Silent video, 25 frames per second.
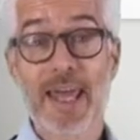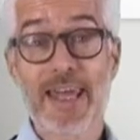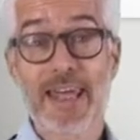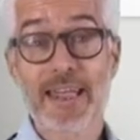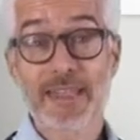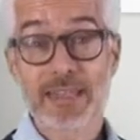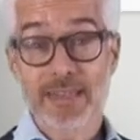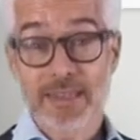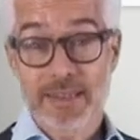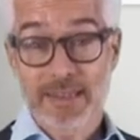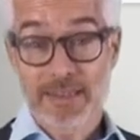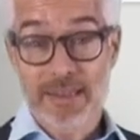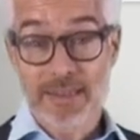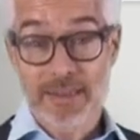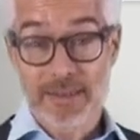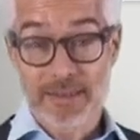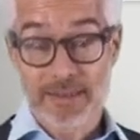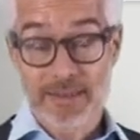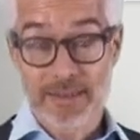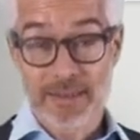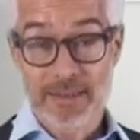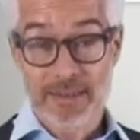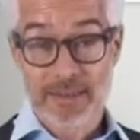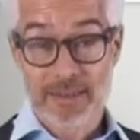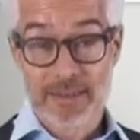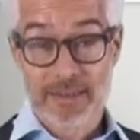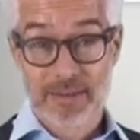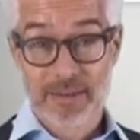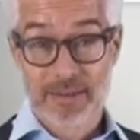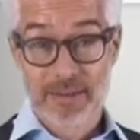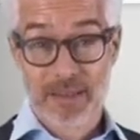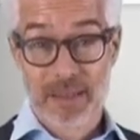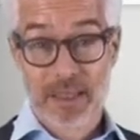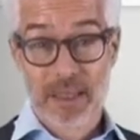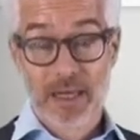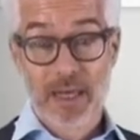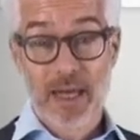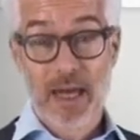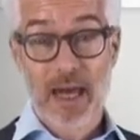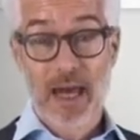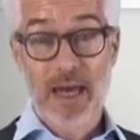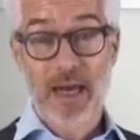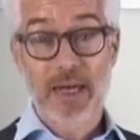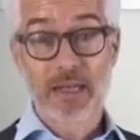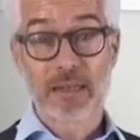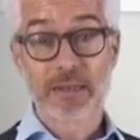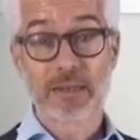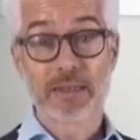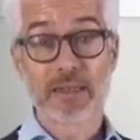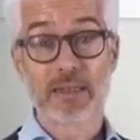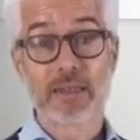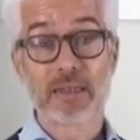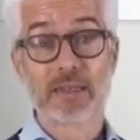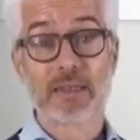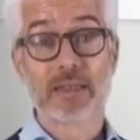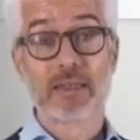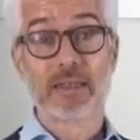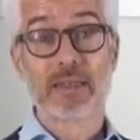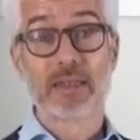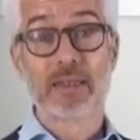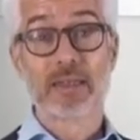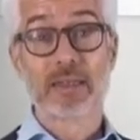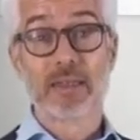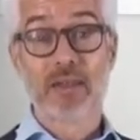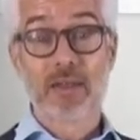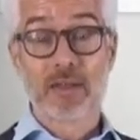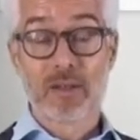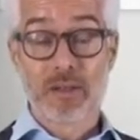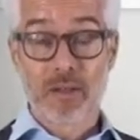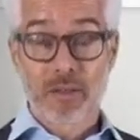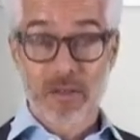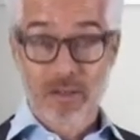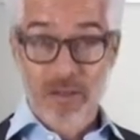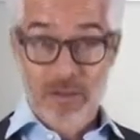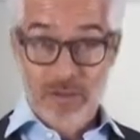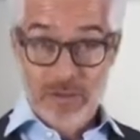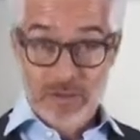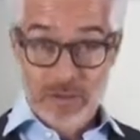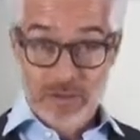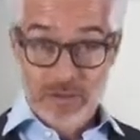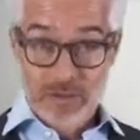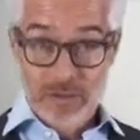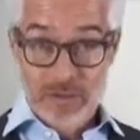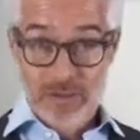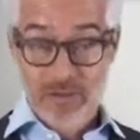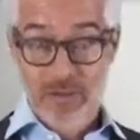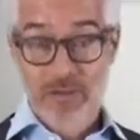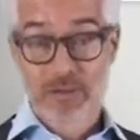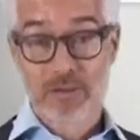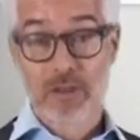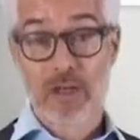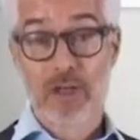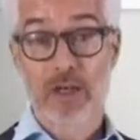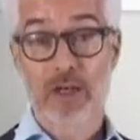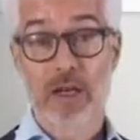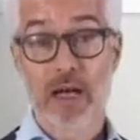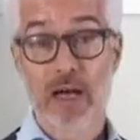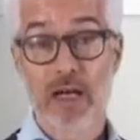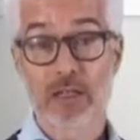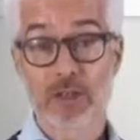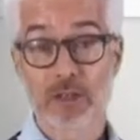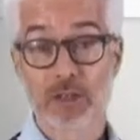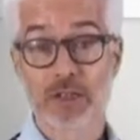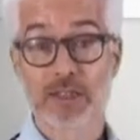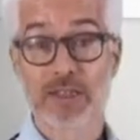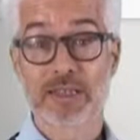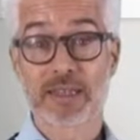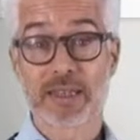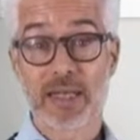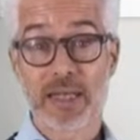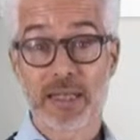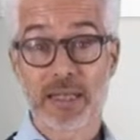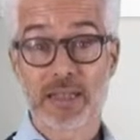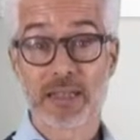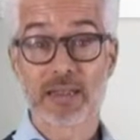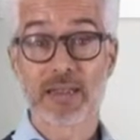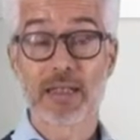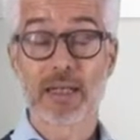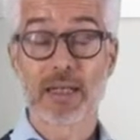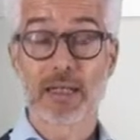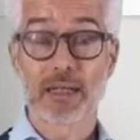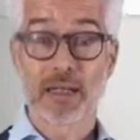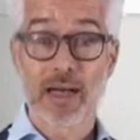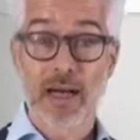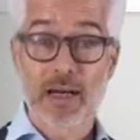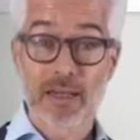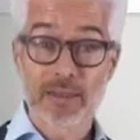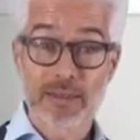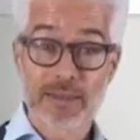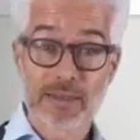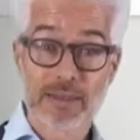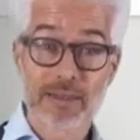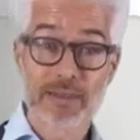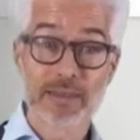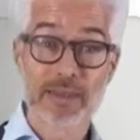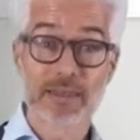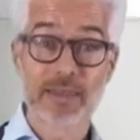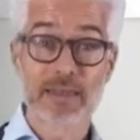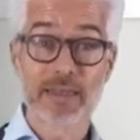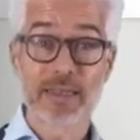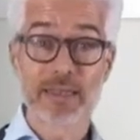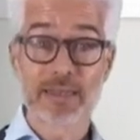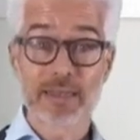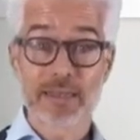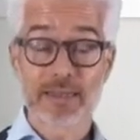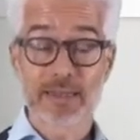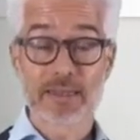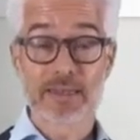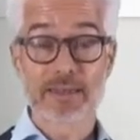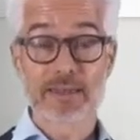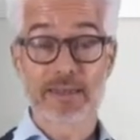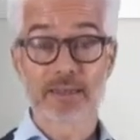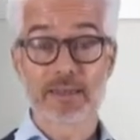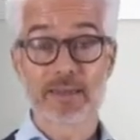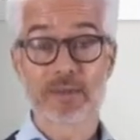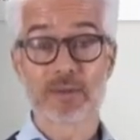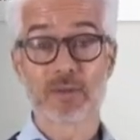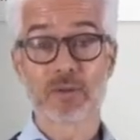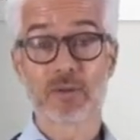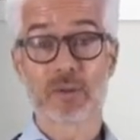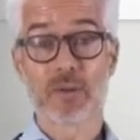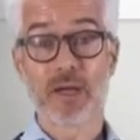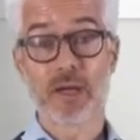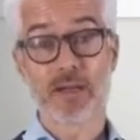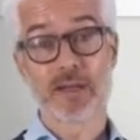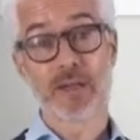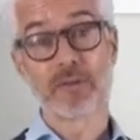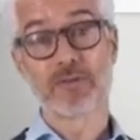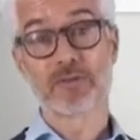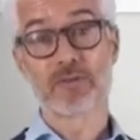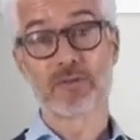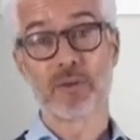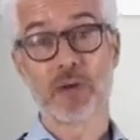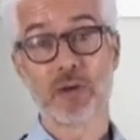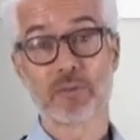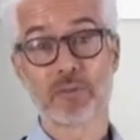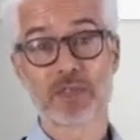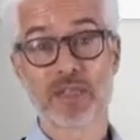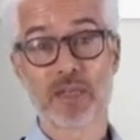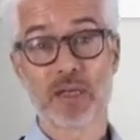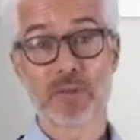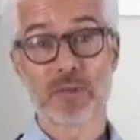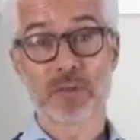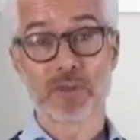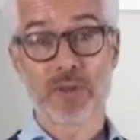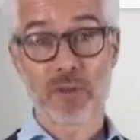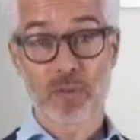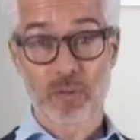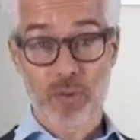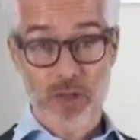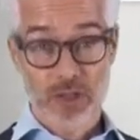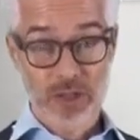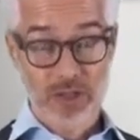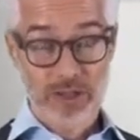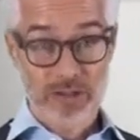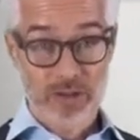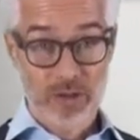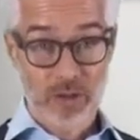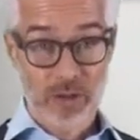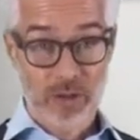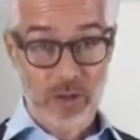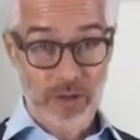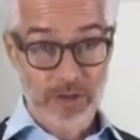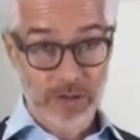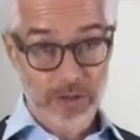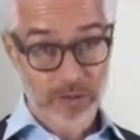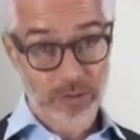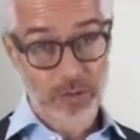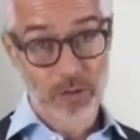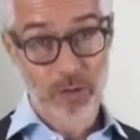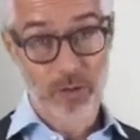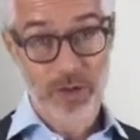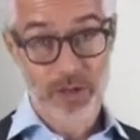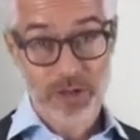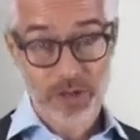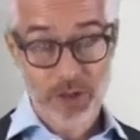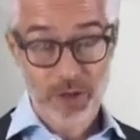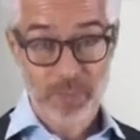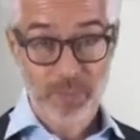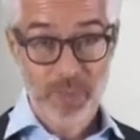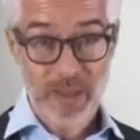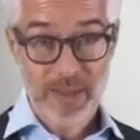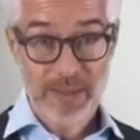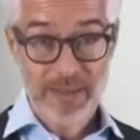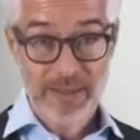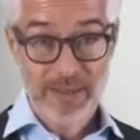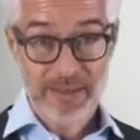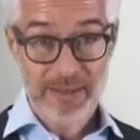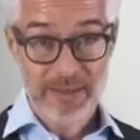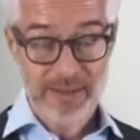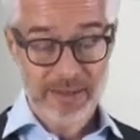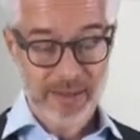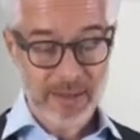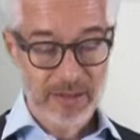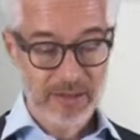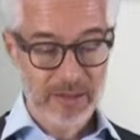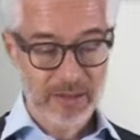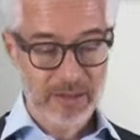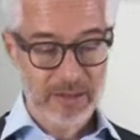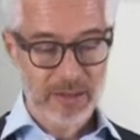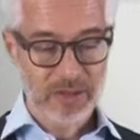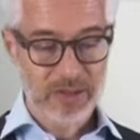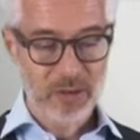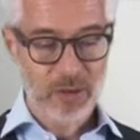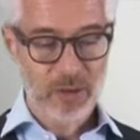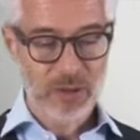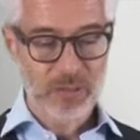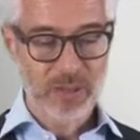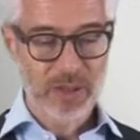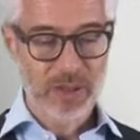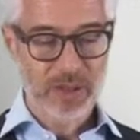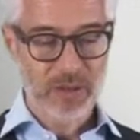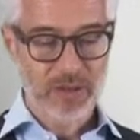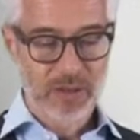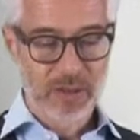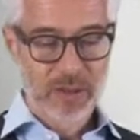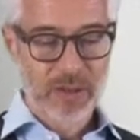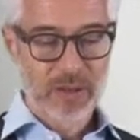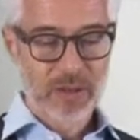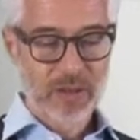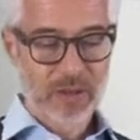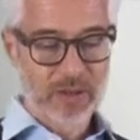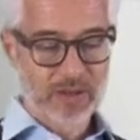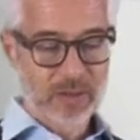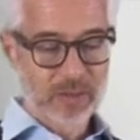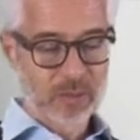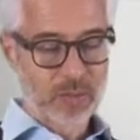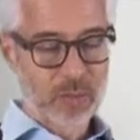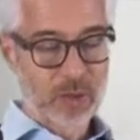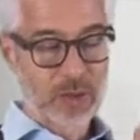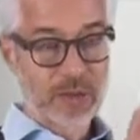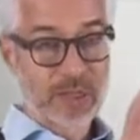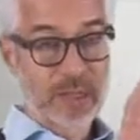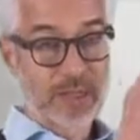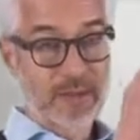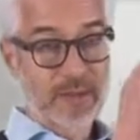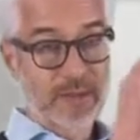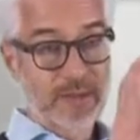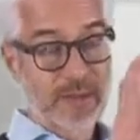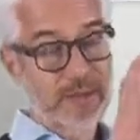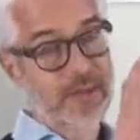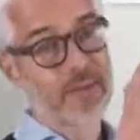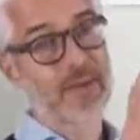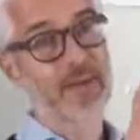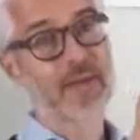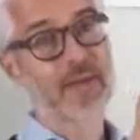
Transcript: instances. And on the large scale, classes and instances together form something which is called a knowledge base. And there you determine, on the one hand, the